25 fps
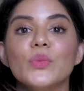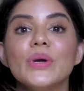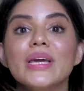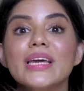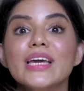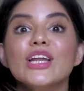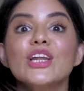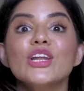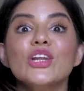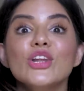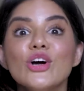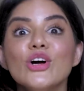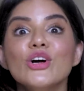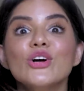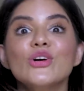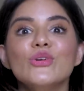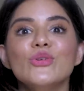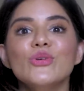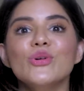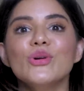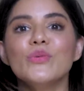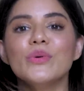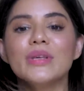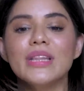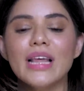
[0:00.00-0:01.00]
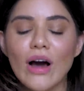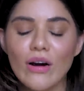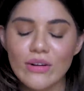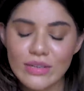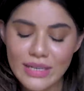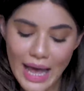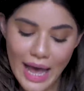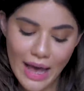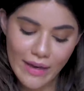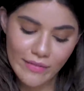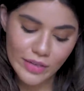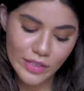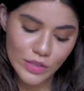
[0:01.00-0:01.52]
We can look cool without
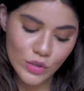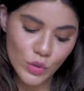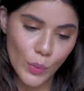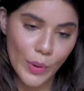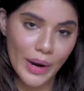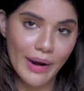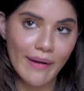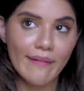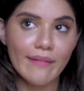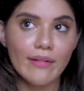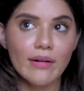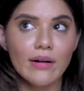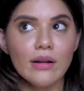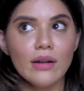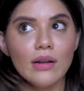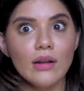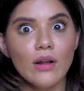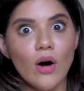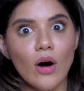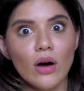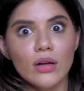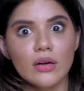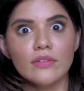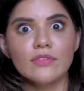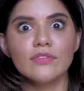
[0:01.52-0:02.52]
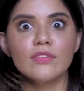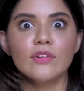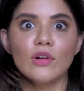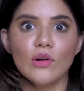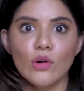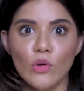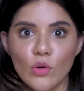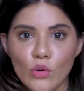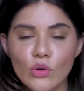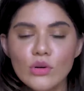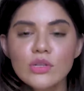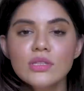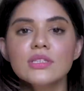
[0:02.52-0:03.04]
having to wear a lot of
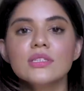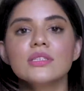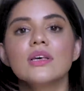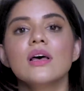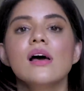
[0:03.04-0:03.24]
clothes.